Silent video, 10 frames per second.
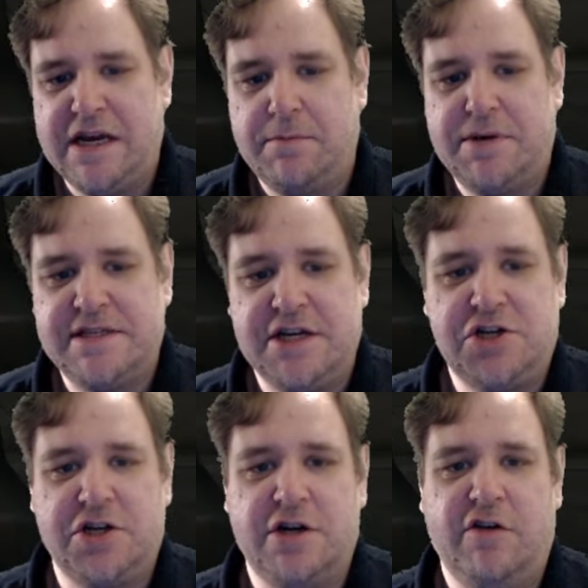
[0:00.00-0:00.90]
a
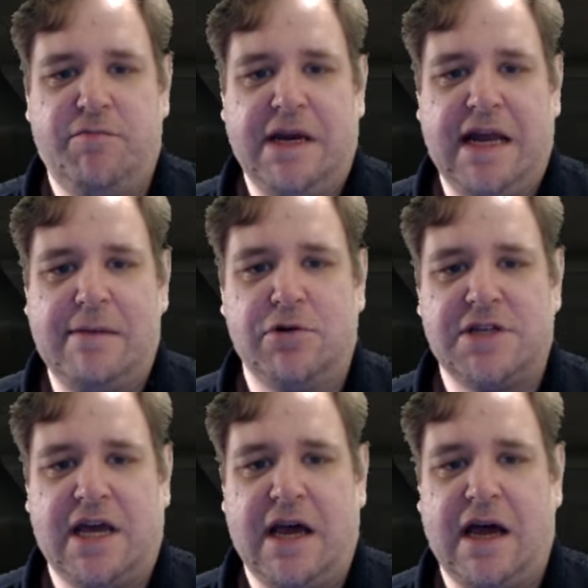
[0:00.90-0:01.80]
position of being able
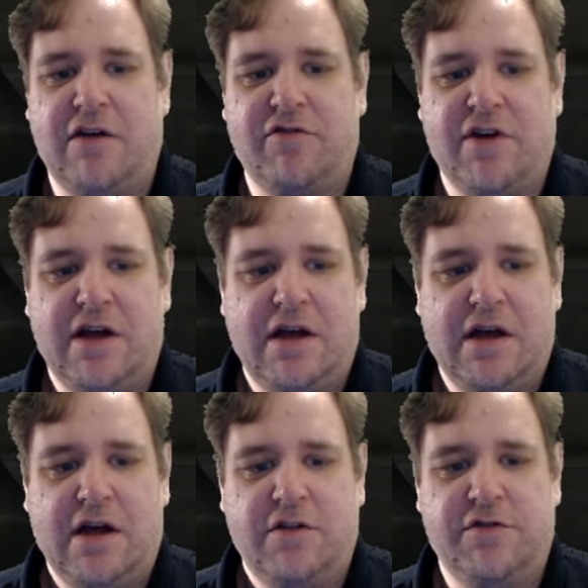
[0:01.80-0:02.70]
to have
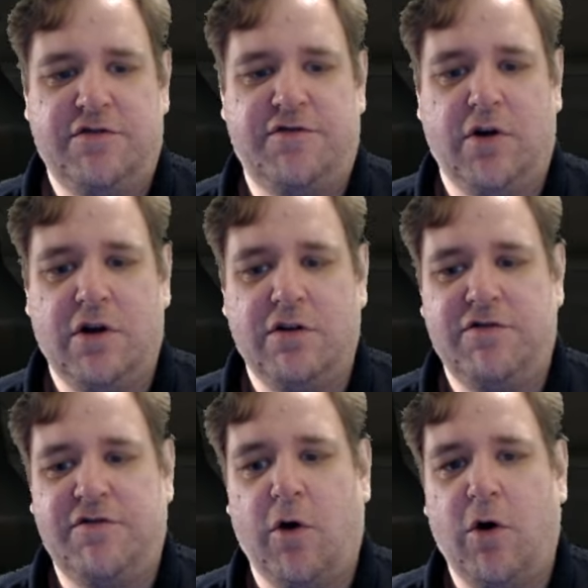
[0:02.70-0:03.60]
the full
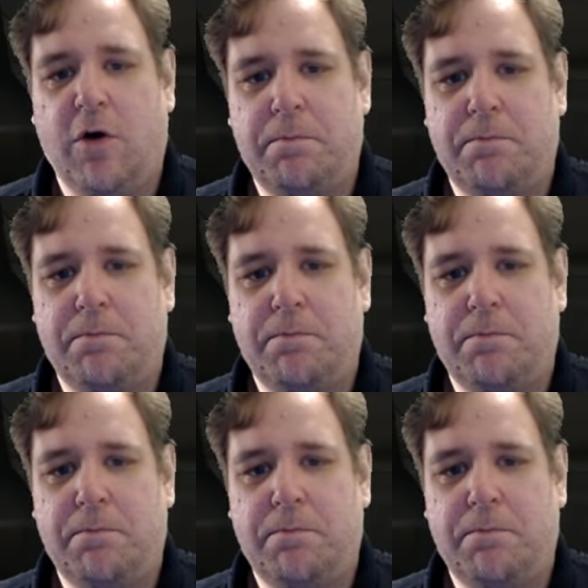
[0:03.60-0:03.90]
four